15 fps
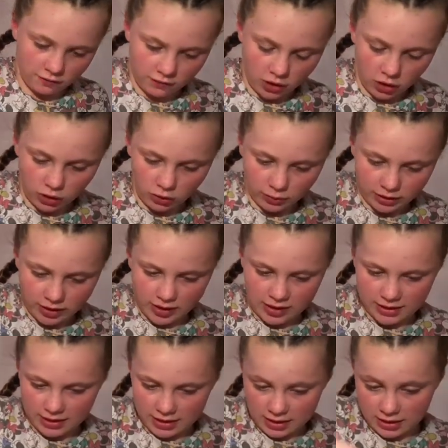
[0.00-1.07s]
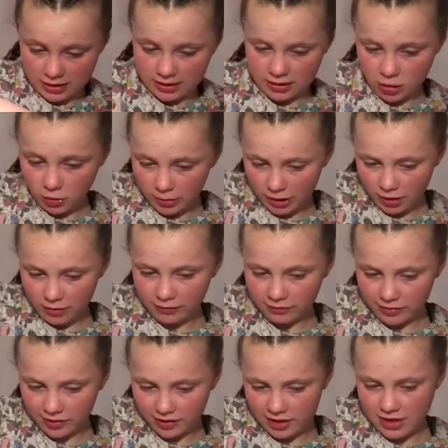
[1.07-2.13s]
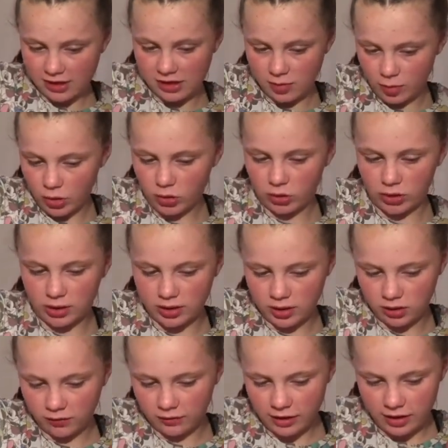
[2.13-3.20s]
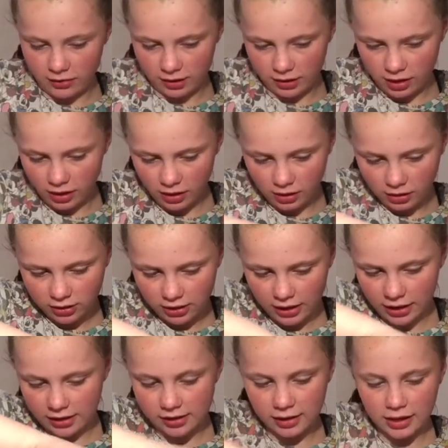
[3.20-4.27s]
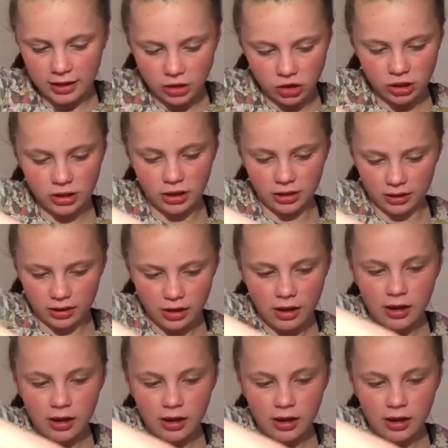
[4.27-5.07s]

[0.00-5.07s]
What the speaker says: roll with this, and it's coming off of the sides of the bowl and stuff now. It kind of looks like it's literally like